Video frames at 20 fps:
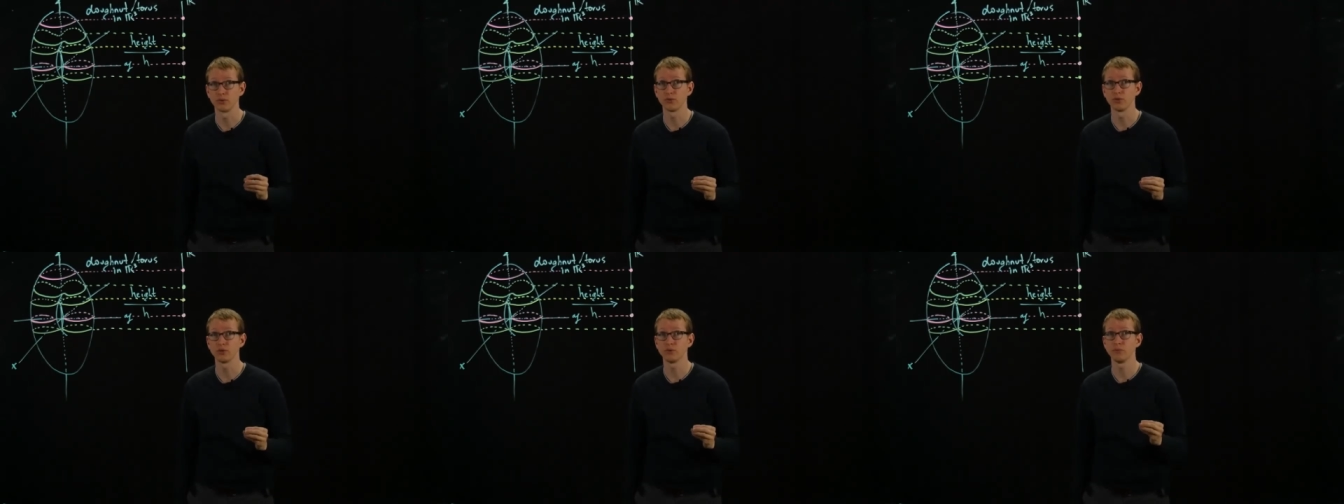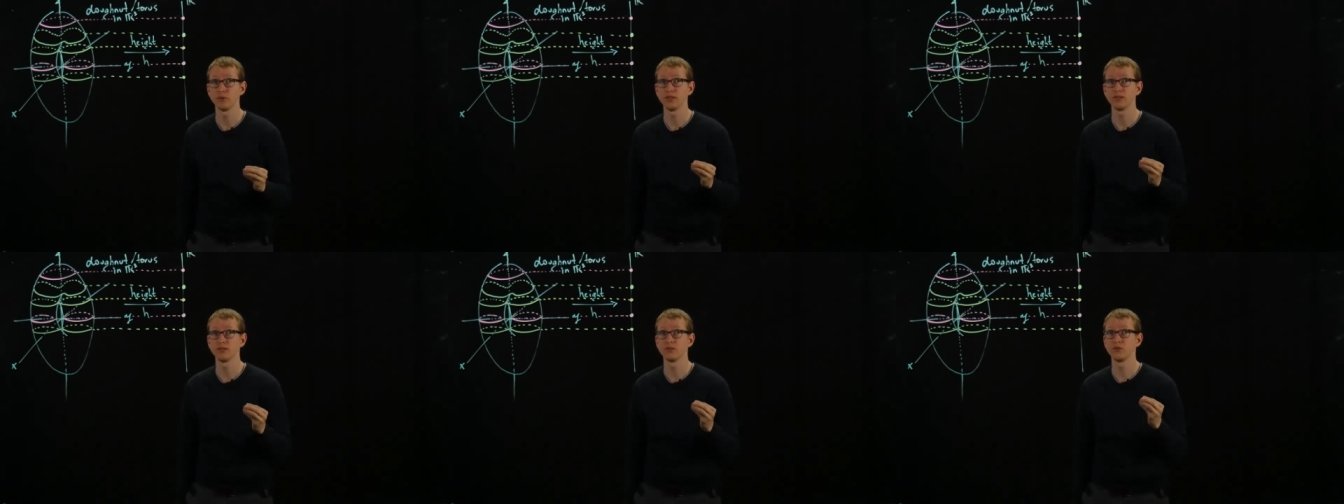which
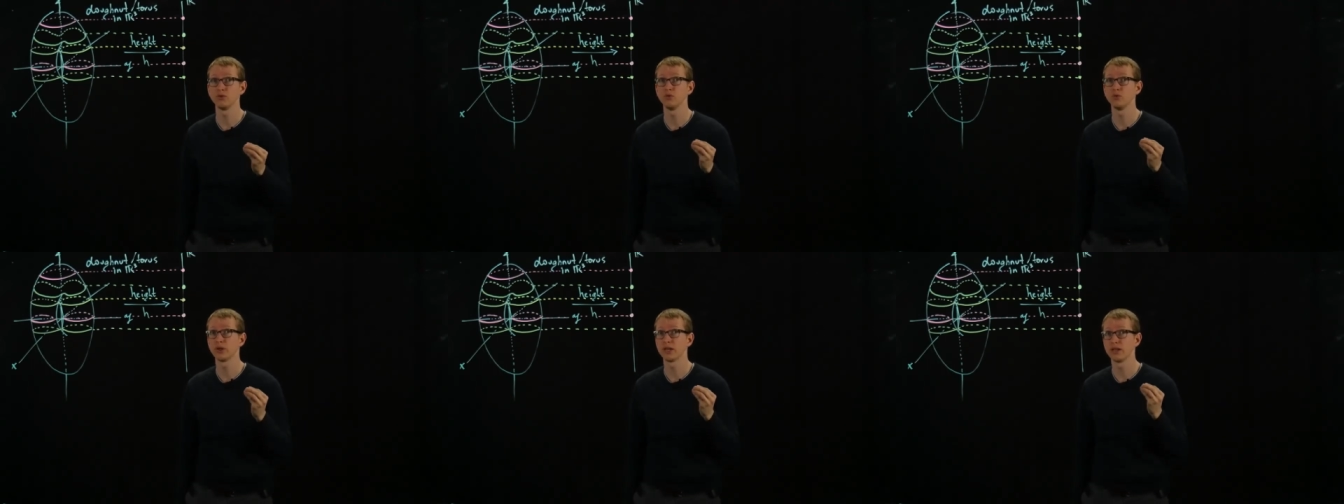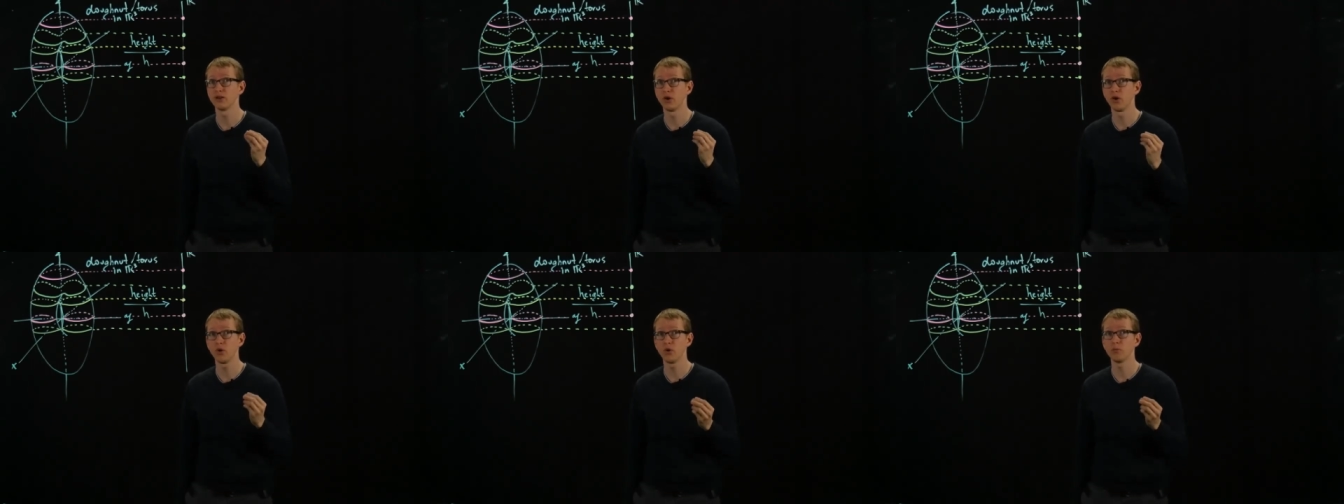means you
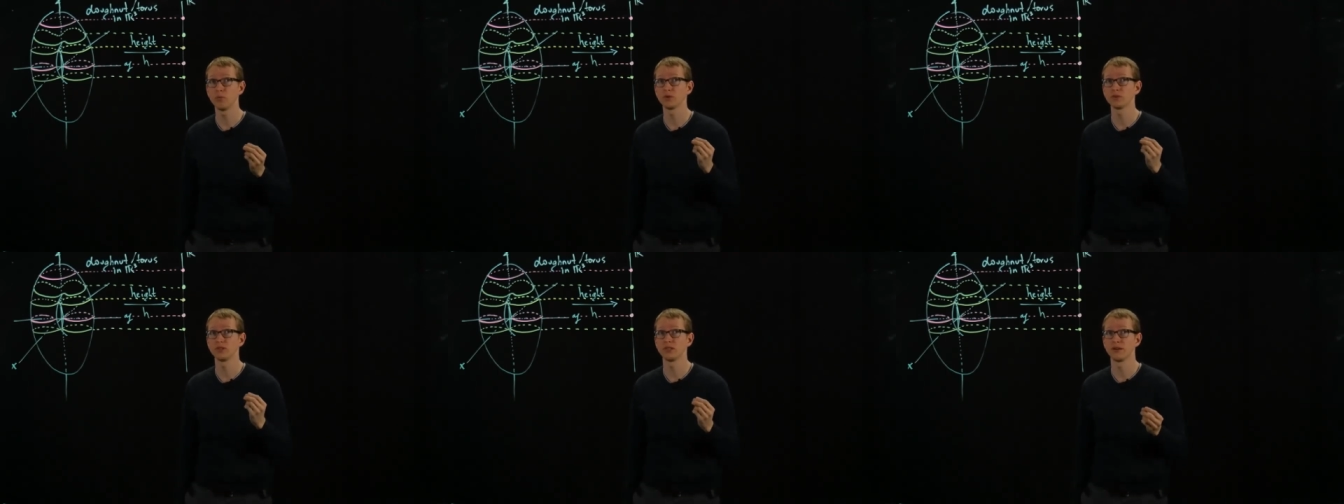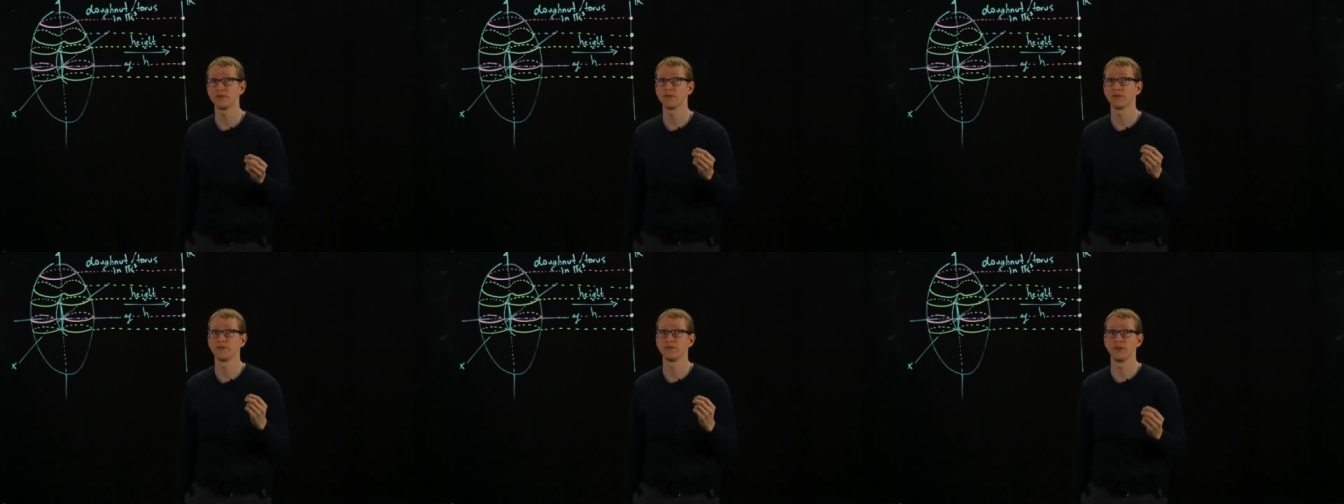can almost
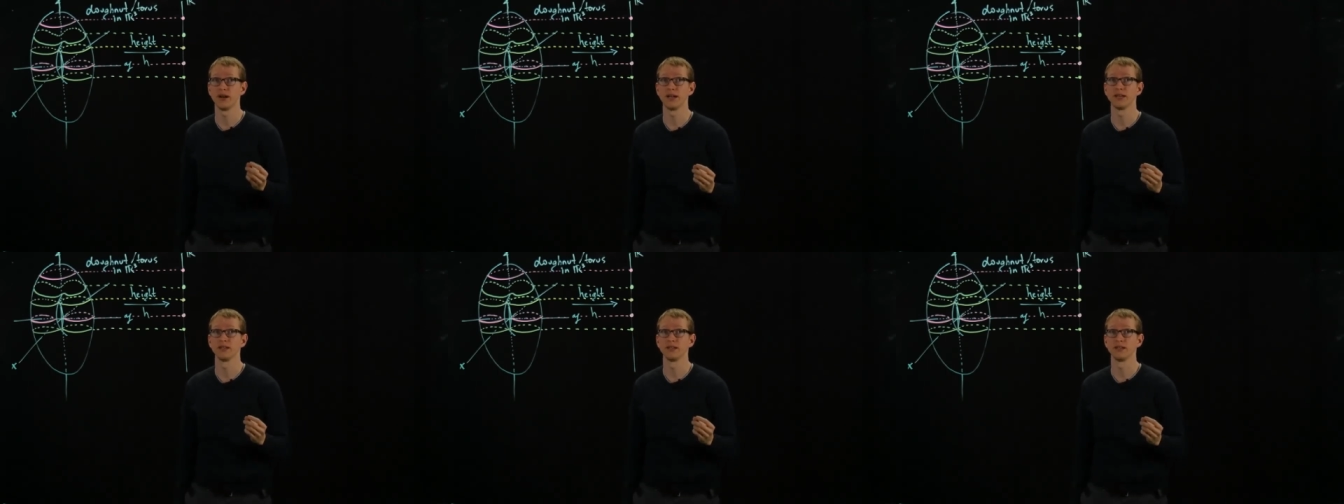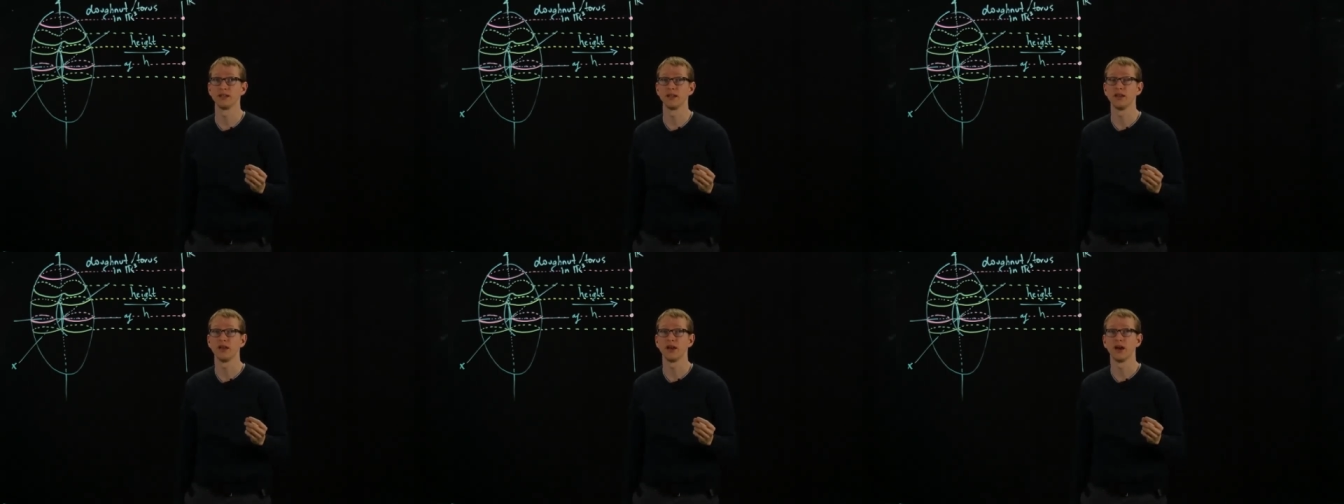never find it.